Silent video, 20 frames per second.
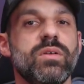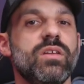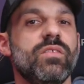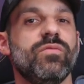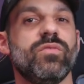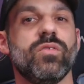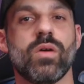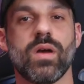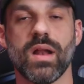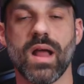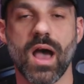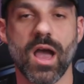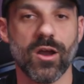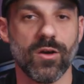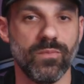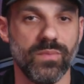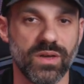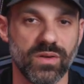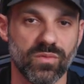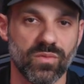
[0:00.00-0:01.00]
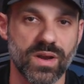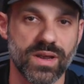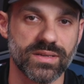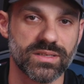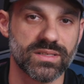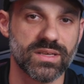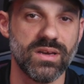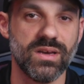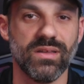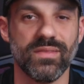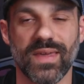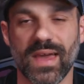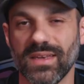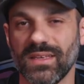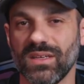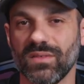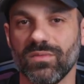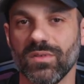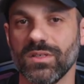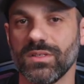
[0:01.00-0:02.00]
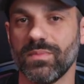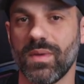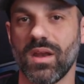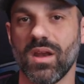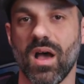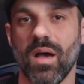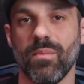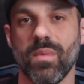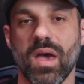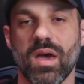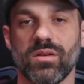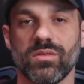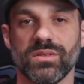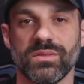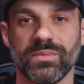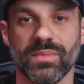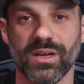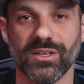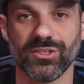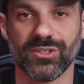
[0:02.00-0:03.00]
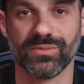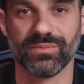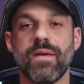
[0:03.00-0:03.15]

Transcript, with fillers: and if you're at higher bit rates, that difference may not matter as much.